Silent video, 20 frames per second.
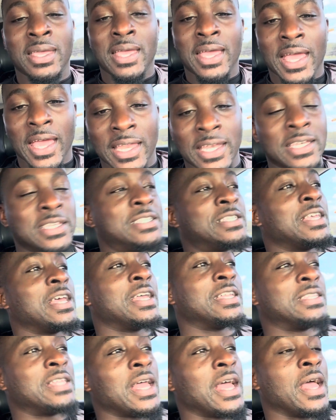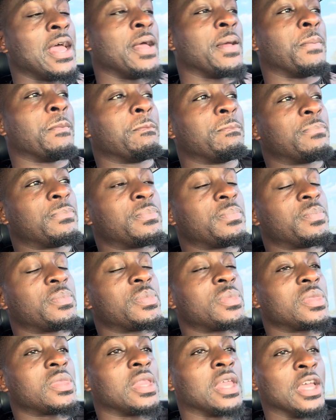And he said that
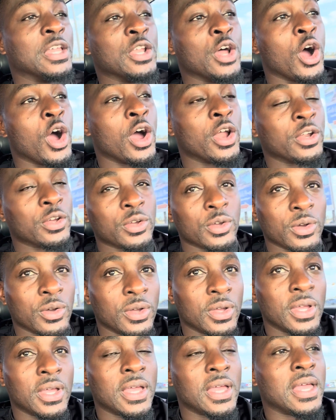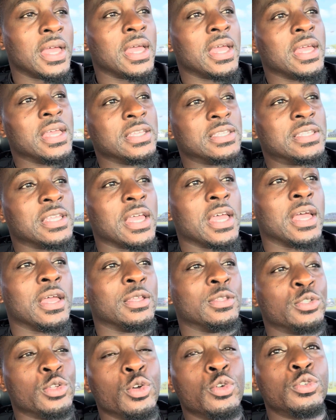in the article, he
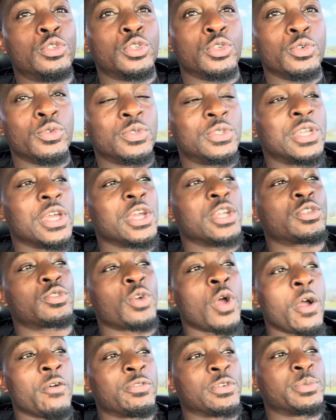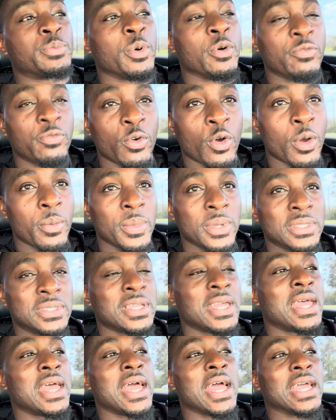said, due to Terence Crawford's performance
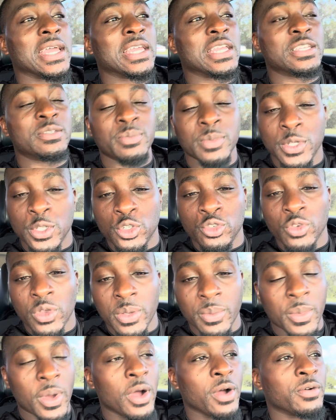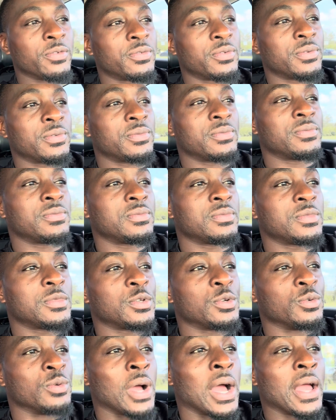against my Madrimov,
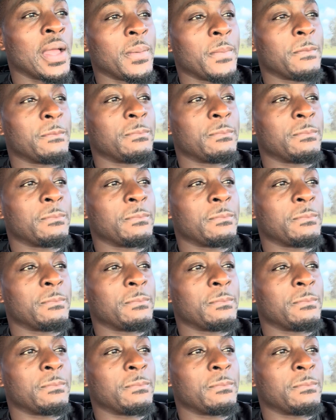right?